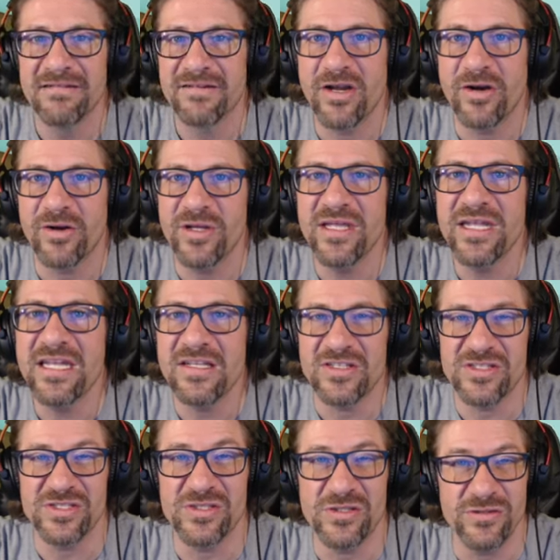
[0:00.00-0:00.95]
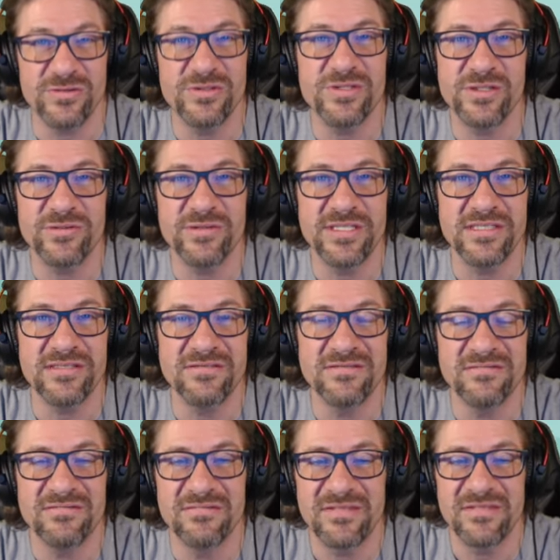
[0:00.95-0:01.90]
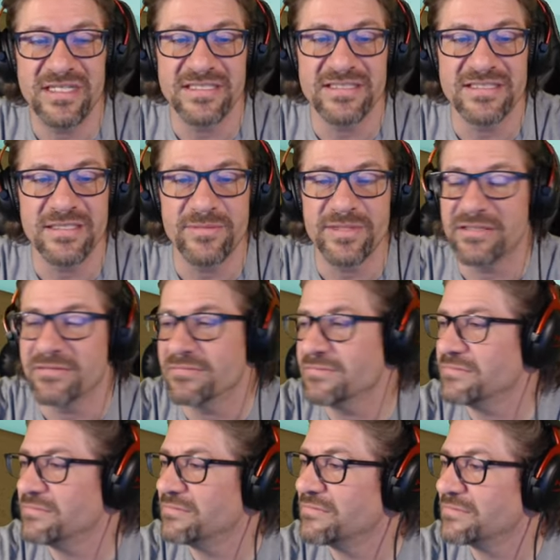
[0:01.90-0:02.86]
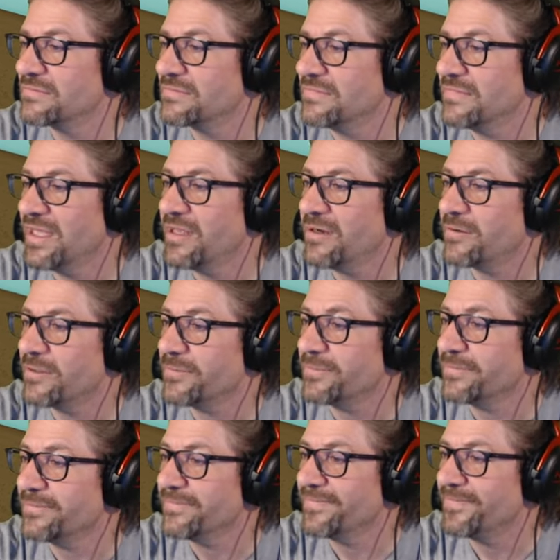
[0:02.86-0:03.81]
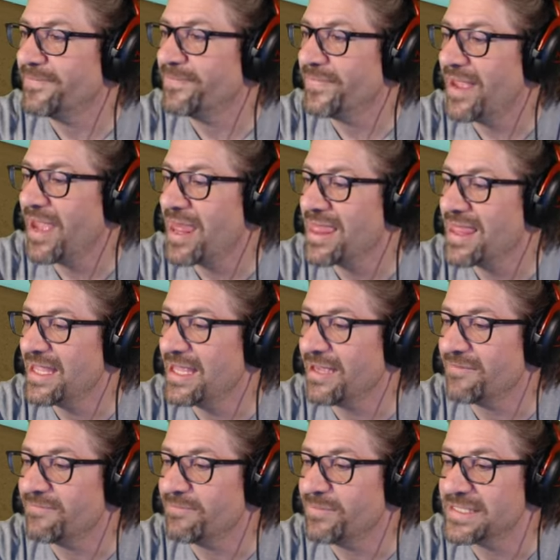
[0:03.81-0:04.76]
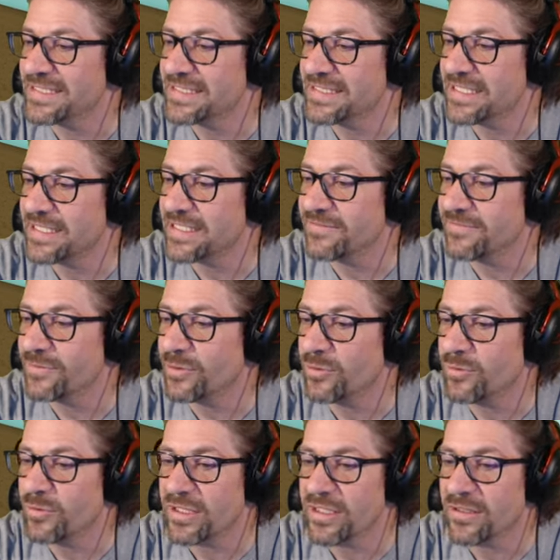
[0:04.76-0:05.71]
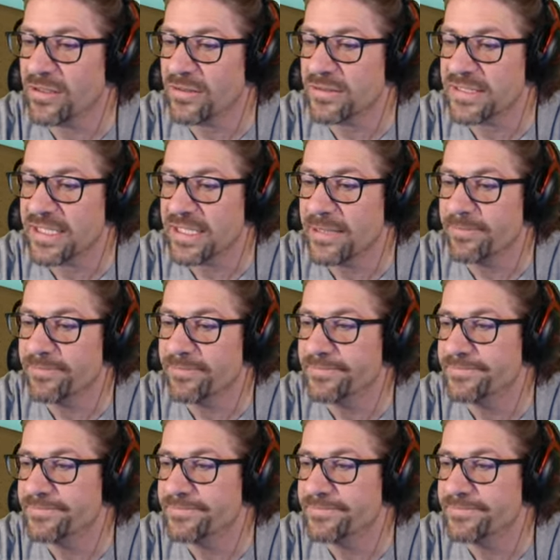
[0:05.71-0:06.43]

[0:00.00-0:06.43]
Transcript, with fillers: Are you getting just used to it? Because, I mean, I don't know. I think I've been saying it for a really long time.